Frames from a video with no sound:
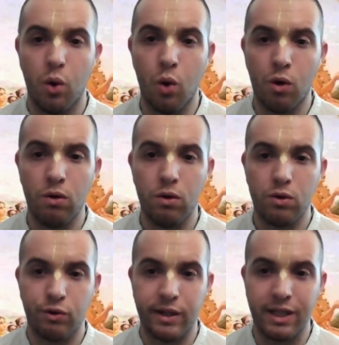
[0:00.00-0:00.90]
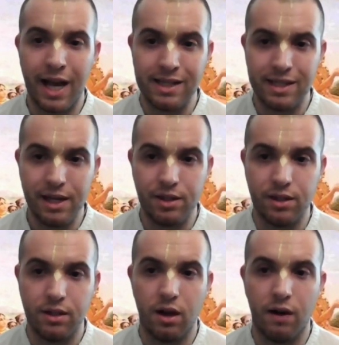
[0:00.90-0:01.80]
Oral
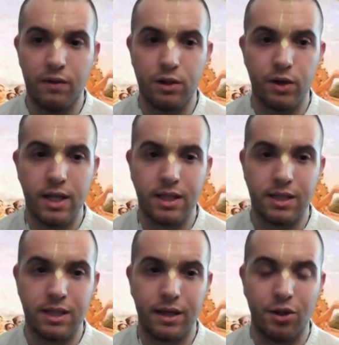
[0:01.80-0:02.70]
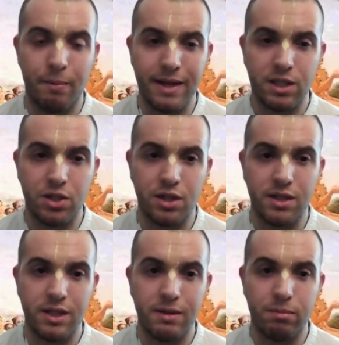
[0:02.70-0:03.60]
realization of the transcendental
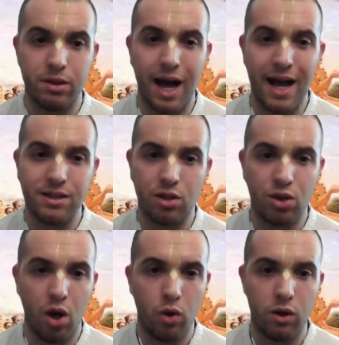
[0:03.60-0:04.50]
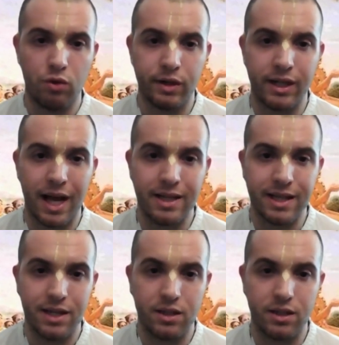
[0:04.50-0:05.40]
messages implies total
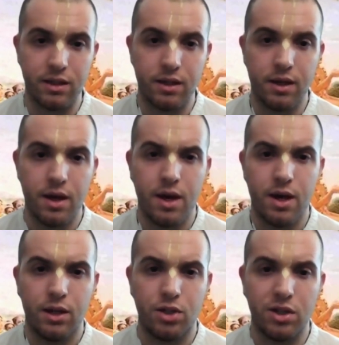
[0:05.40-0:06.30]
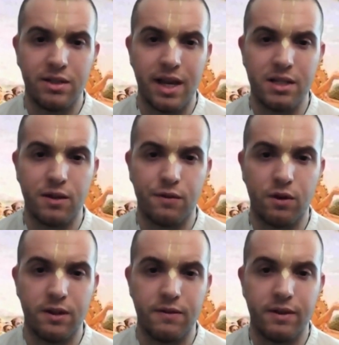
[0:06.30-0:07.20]
realization, just as the
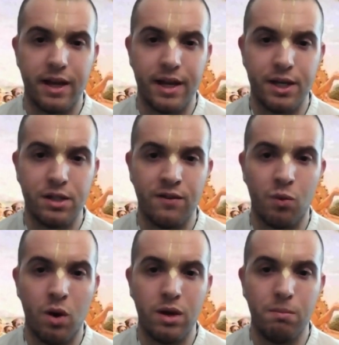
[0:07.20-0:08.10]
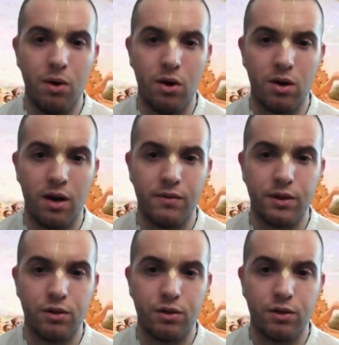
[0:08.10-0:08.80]
fructification of one part of a